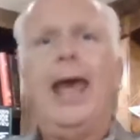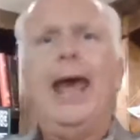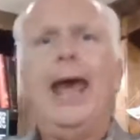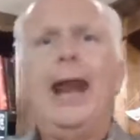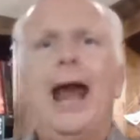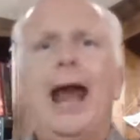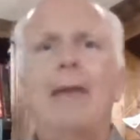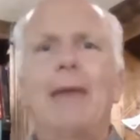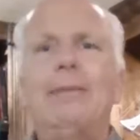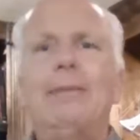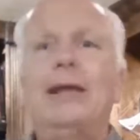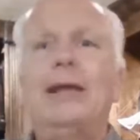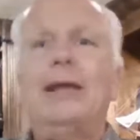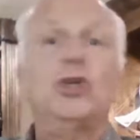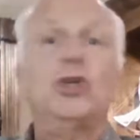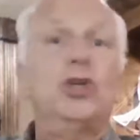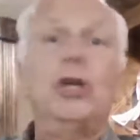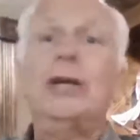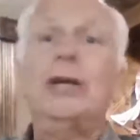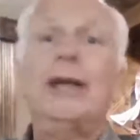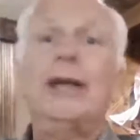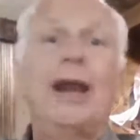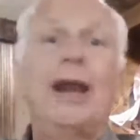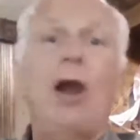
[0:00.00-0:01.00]
And I mean,
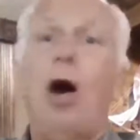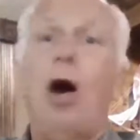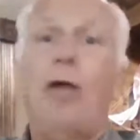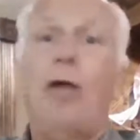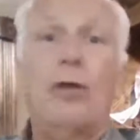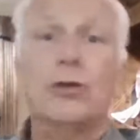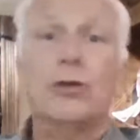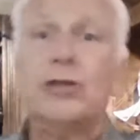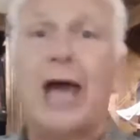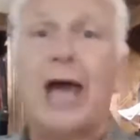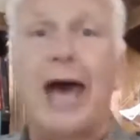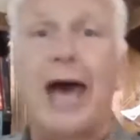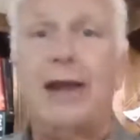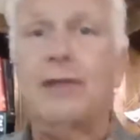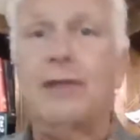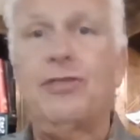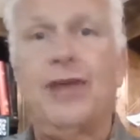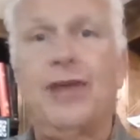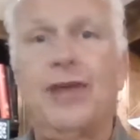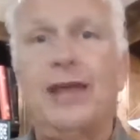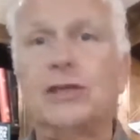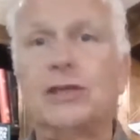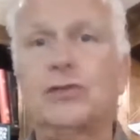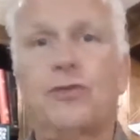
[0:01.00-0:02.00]
she did all those kind of
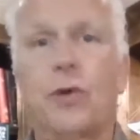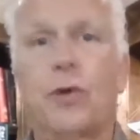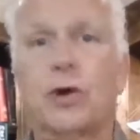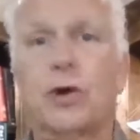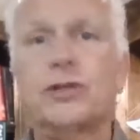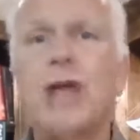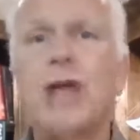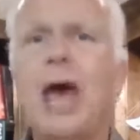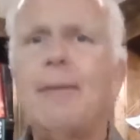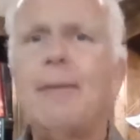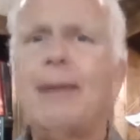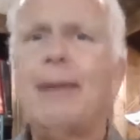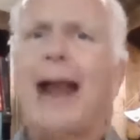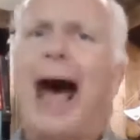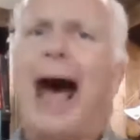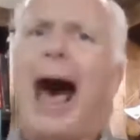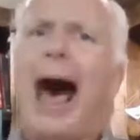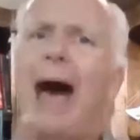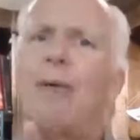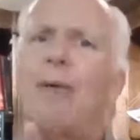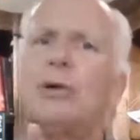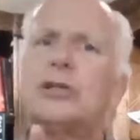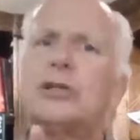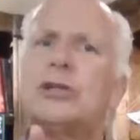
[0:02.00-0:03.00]
things for us. But
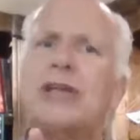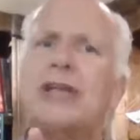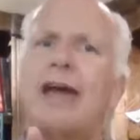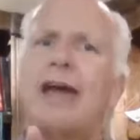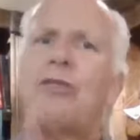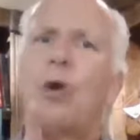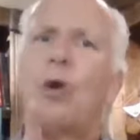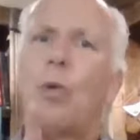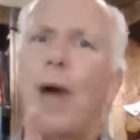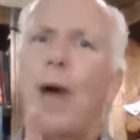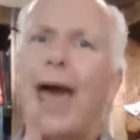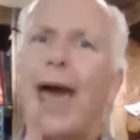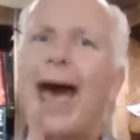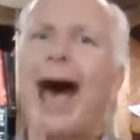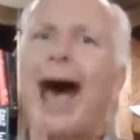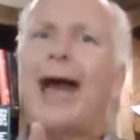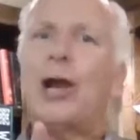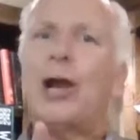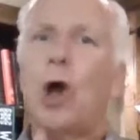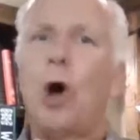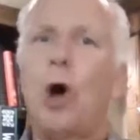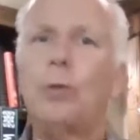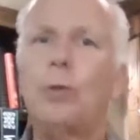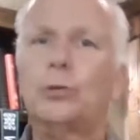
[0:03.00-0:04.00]
I would say the way
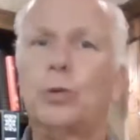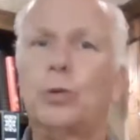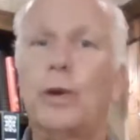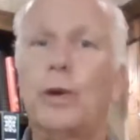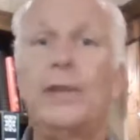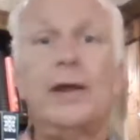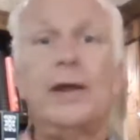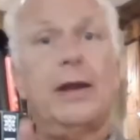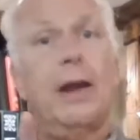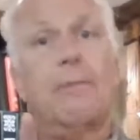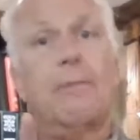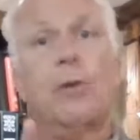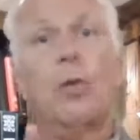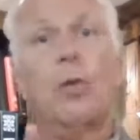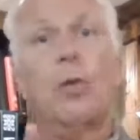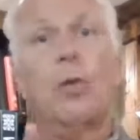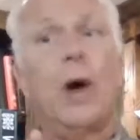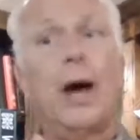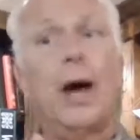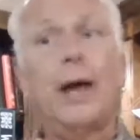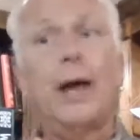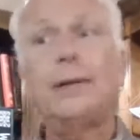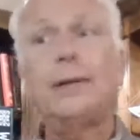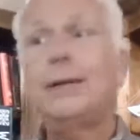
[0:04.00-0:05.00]
I coped with it, number
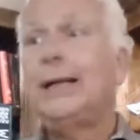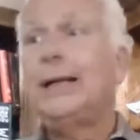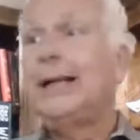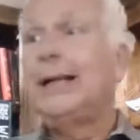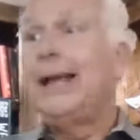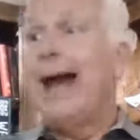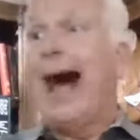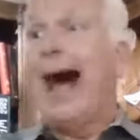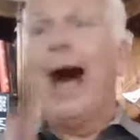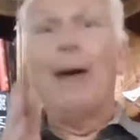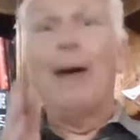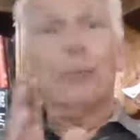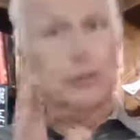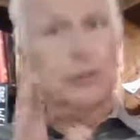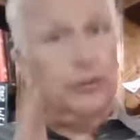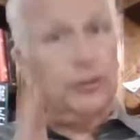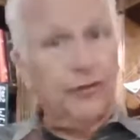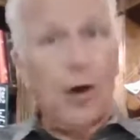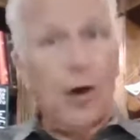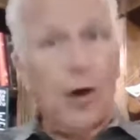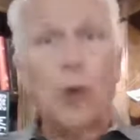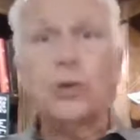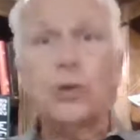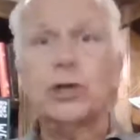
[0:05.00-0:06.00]
one, I was
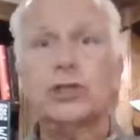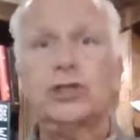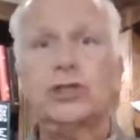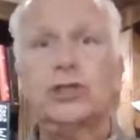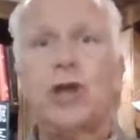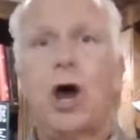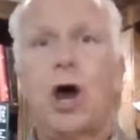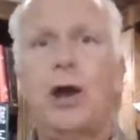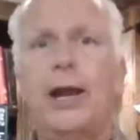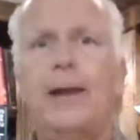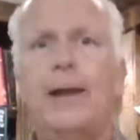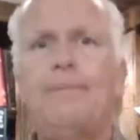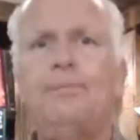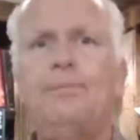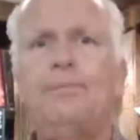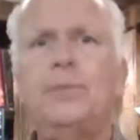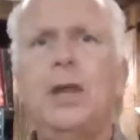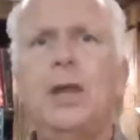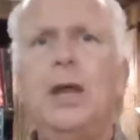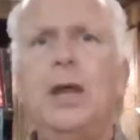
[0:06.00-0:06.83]
focused on it.